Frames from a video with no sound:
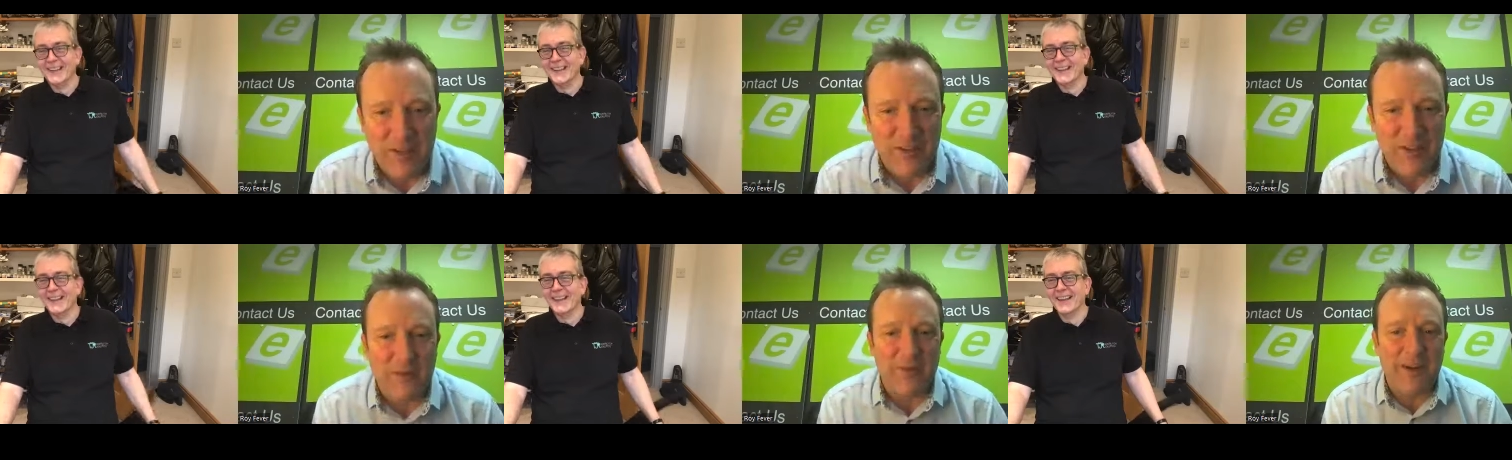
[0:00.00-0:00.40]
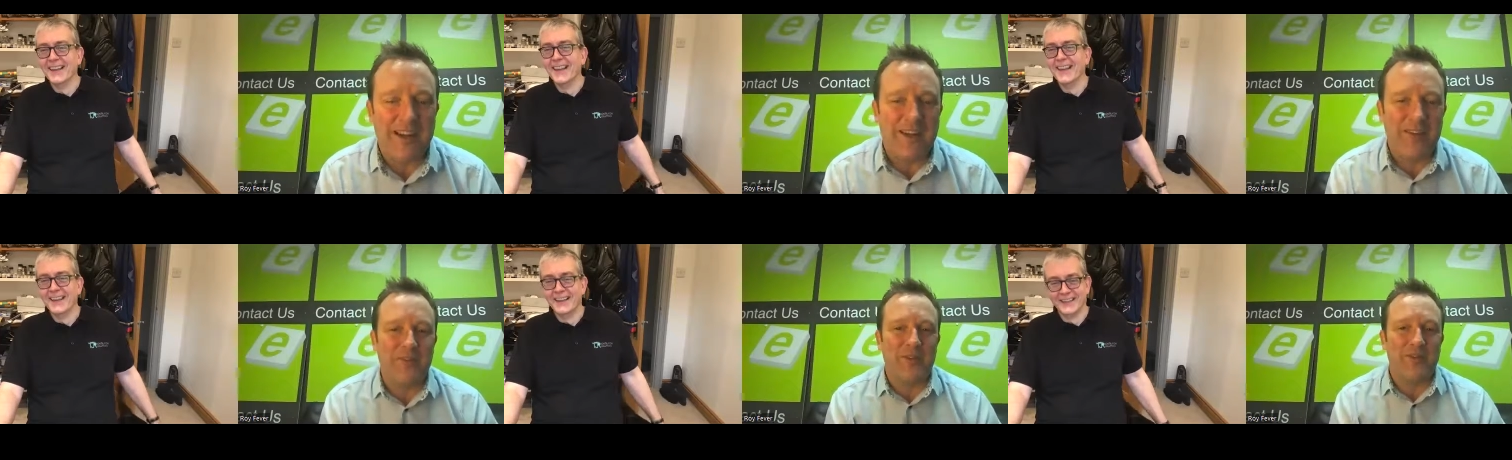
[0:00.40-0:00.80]
Speaker 1: benefit of
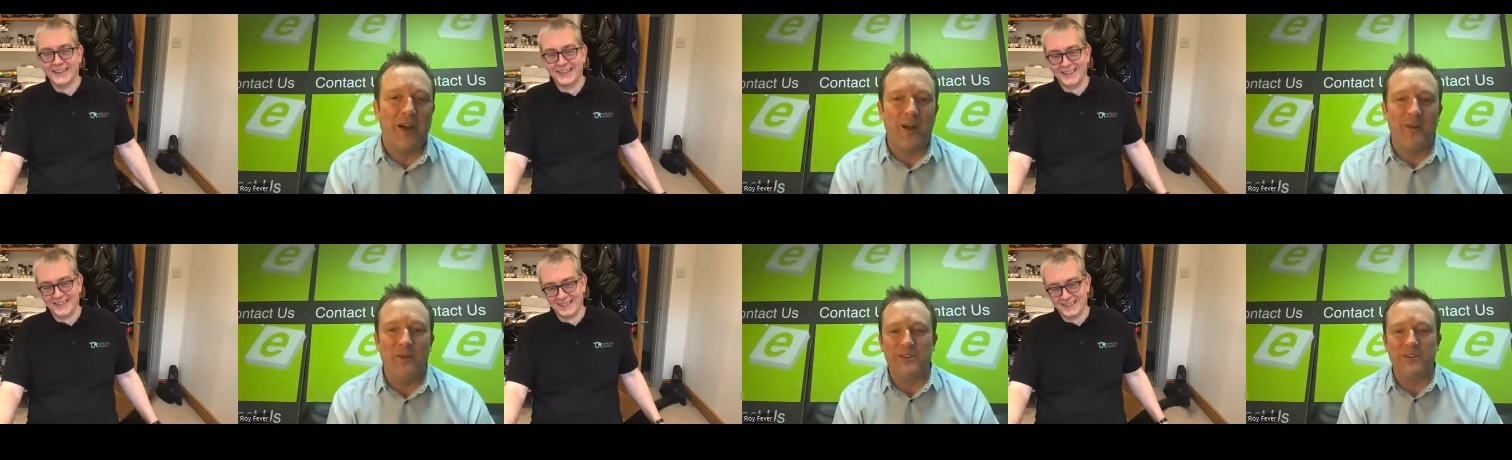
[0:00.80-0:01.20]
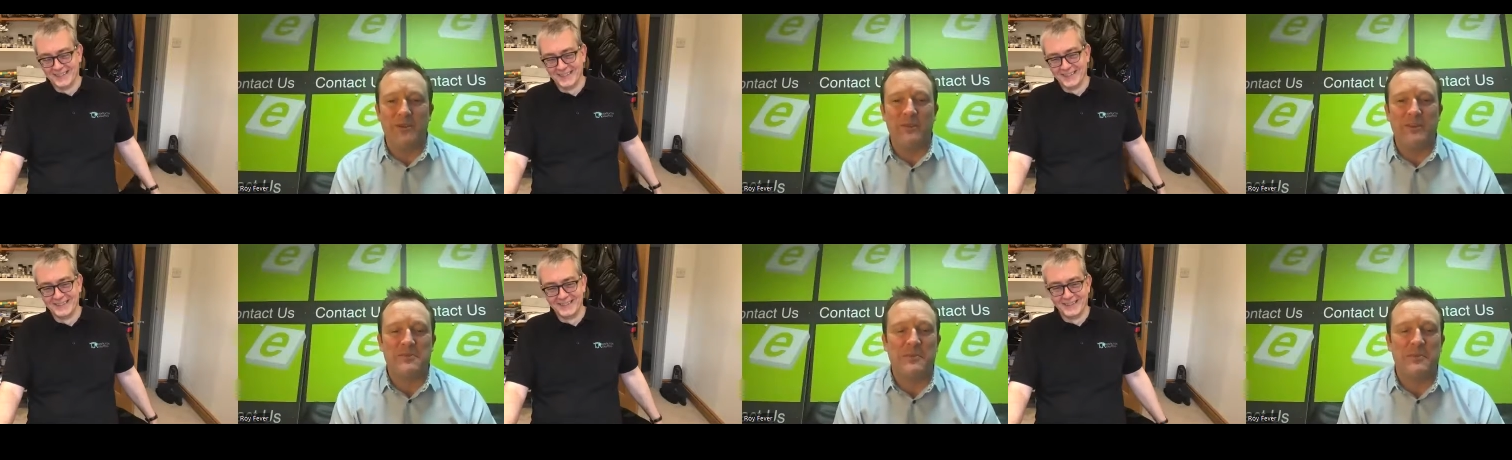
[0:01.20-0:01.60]
working from home, I
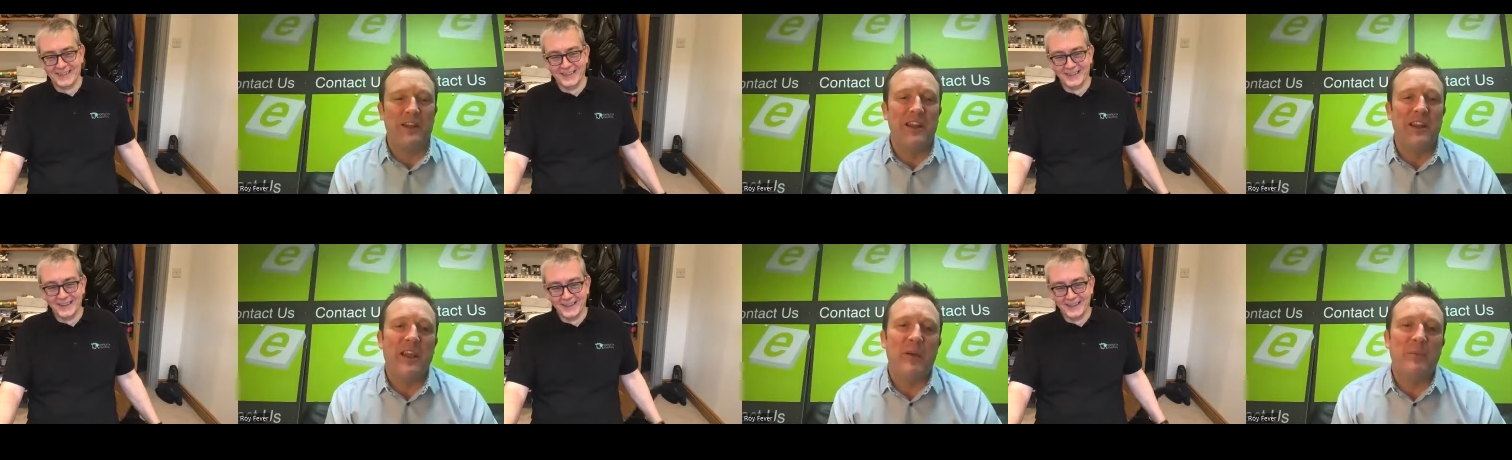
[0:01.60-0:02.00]
do miss mine.